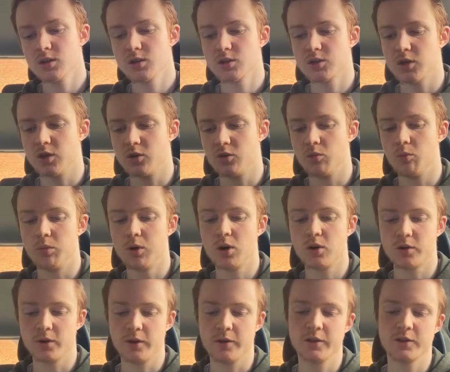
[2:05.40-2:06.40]
So
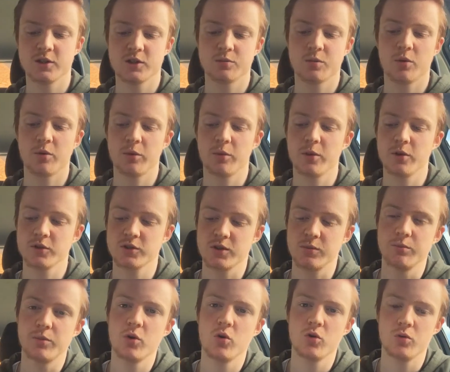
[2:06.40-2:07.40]
Blogger, this is probably the most
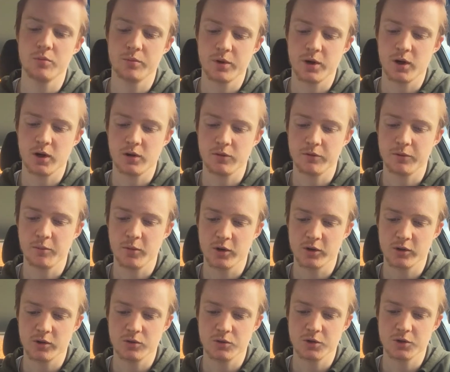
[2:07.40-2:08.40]
important part of
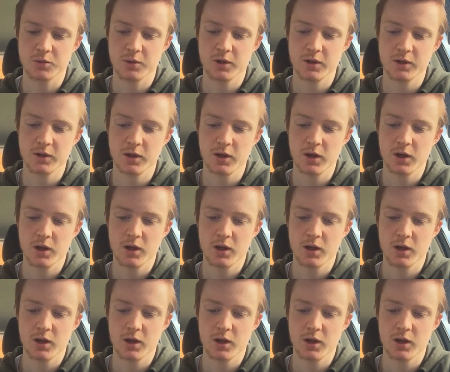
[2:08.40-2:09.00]
my coursework,